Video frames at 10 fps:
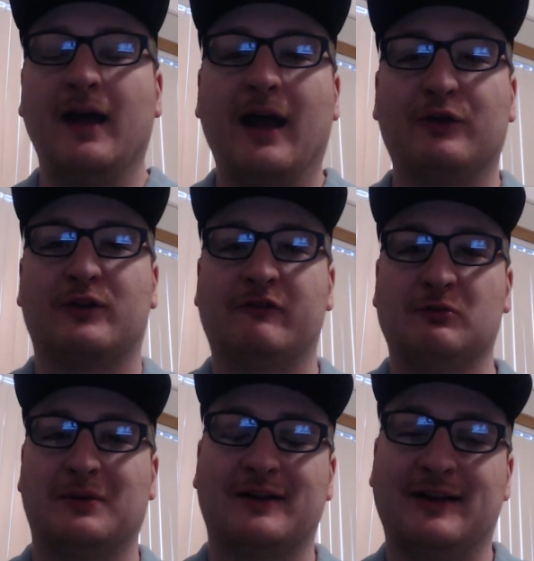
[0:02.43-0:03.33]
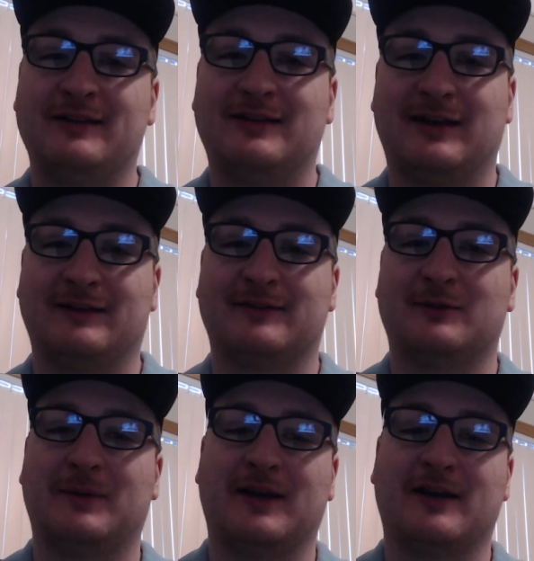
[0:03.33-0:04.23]
Hello everybody, Texas
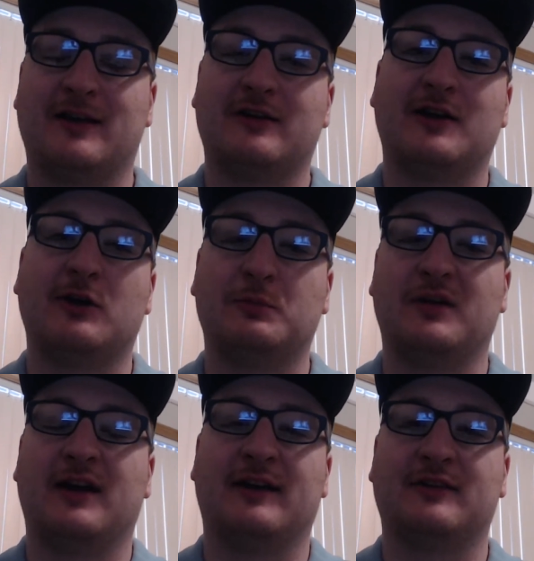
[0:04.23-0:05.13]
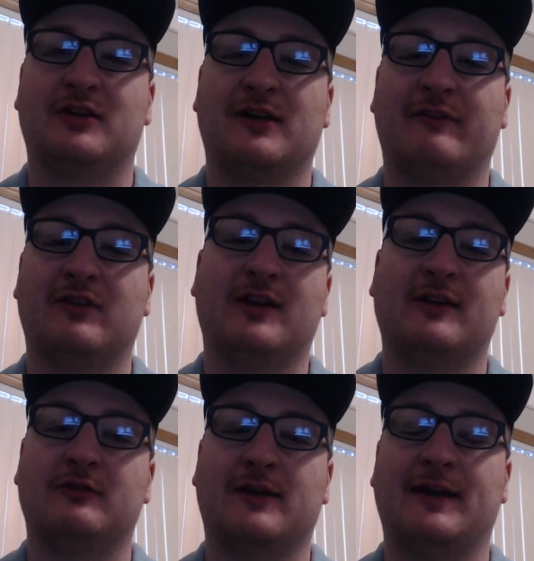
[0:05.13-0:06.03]
Man here. I hope you guys are all having a
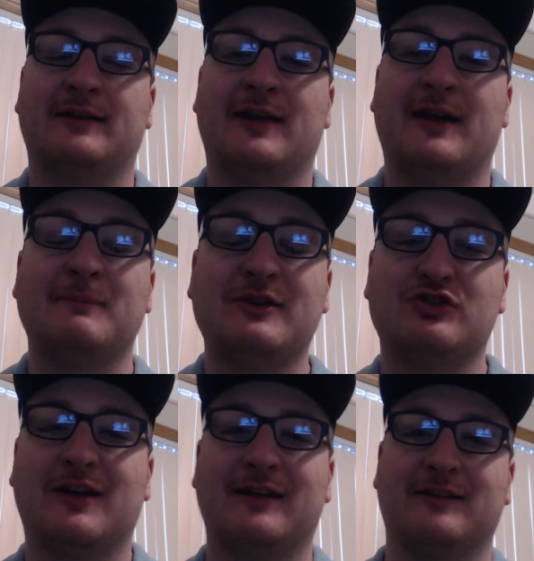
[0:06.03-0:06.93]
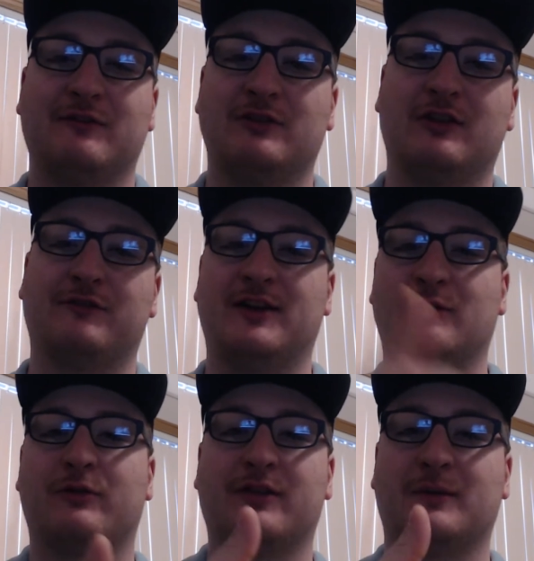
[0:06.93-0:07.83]
great day. Make sure you guys give this video
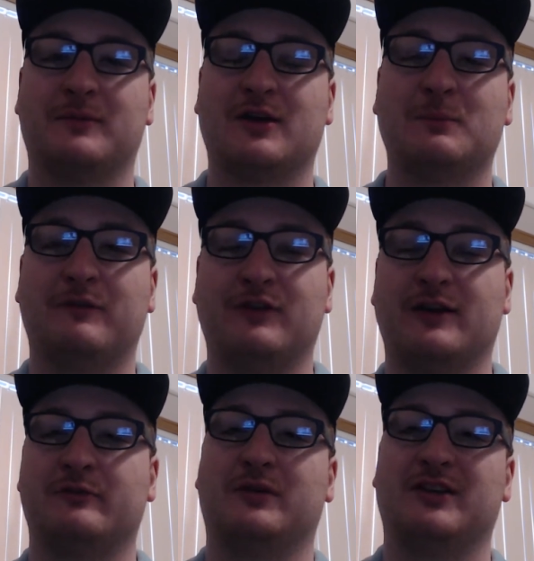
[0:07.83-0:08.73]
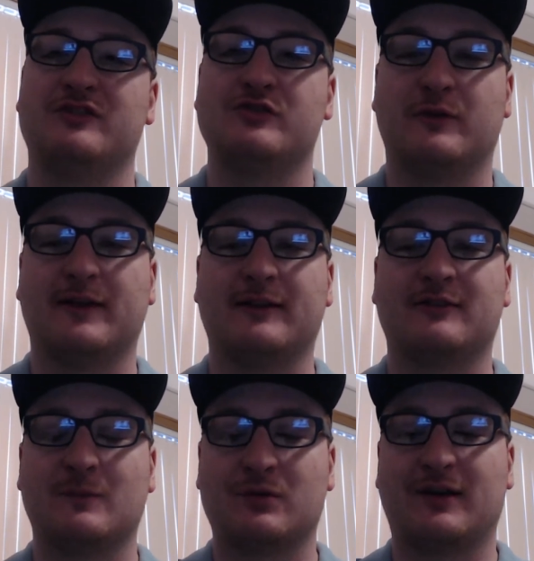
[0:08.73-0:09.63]
a thumbs up if you guys really enjoy it.
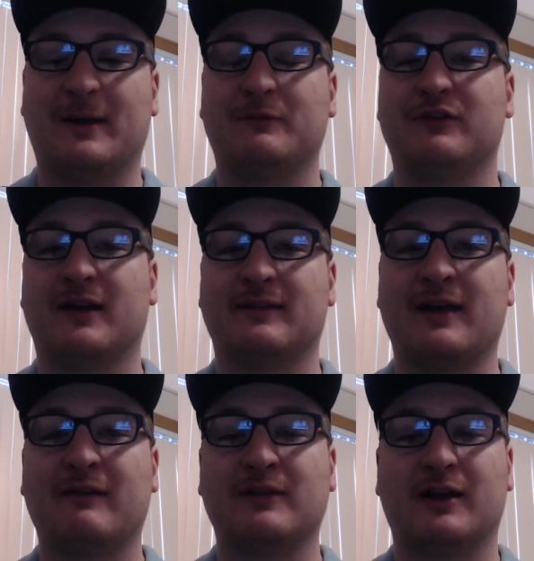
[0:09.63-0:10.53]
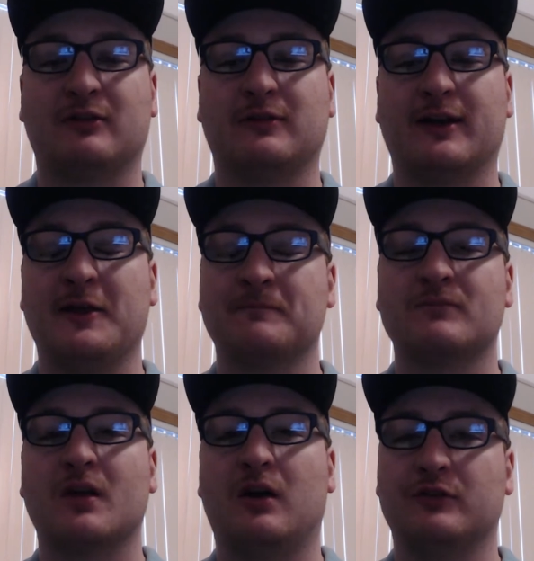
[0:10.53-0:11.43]
Subscribe if you guys have not already.
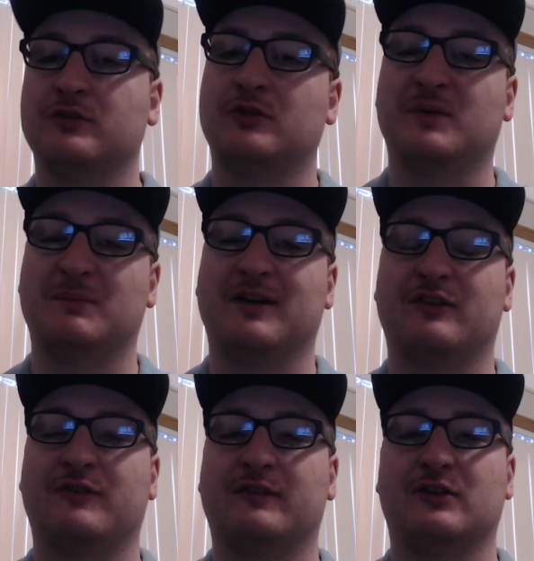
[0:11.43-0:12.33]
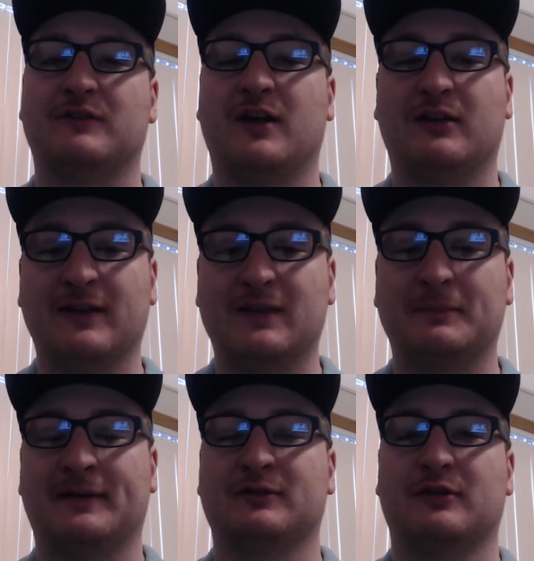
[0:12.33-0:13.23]
Also do me the biggest favor of all, hit the
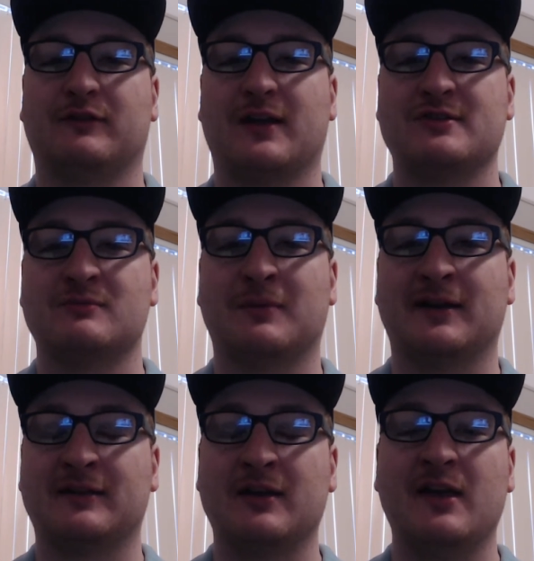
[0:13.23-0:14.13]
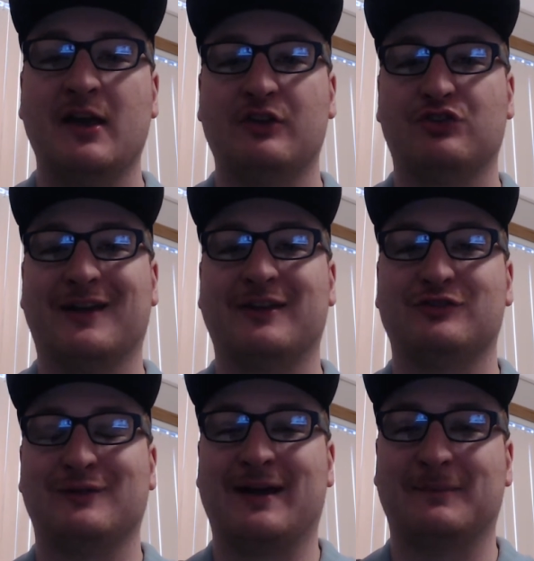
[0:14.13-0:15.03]
bell notification button so you guys do
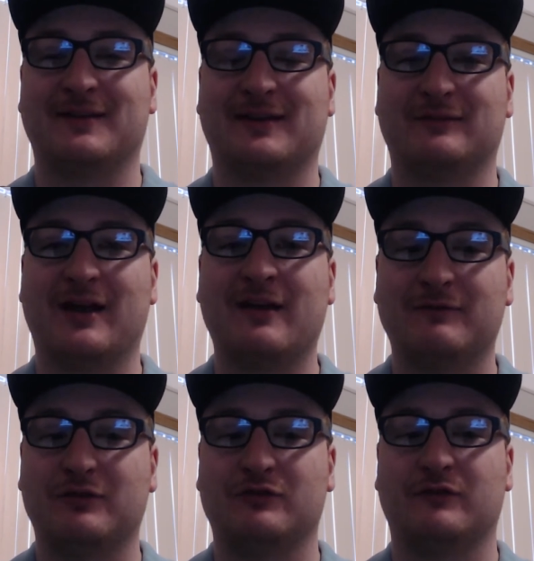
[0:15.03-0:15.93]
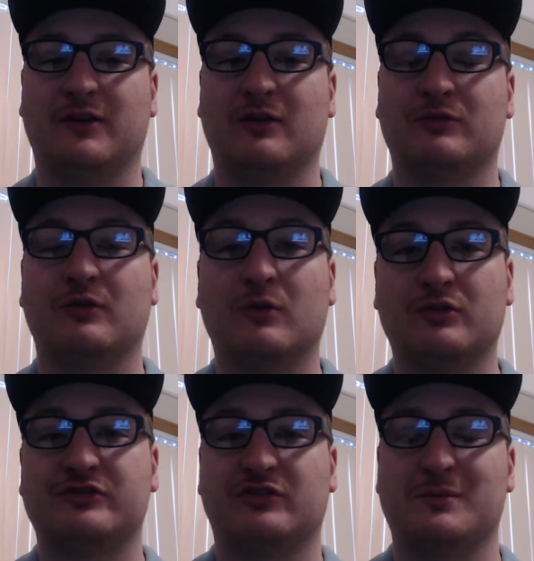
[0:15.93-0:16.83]
not miss out on future videos or
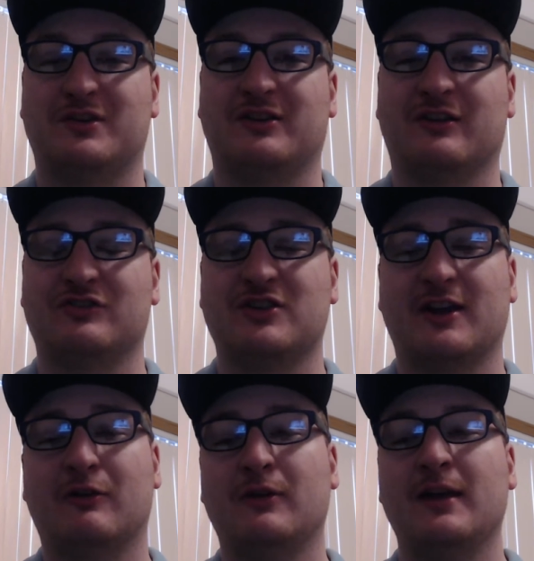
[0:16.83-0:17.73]
streams here on the channel.